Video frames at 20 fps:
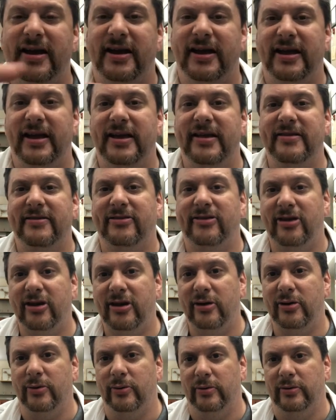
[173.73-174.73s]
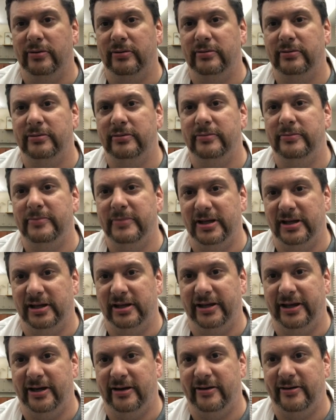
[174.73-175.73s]
is 2
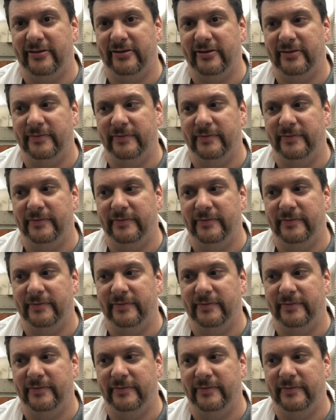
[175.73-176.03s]
milliliters.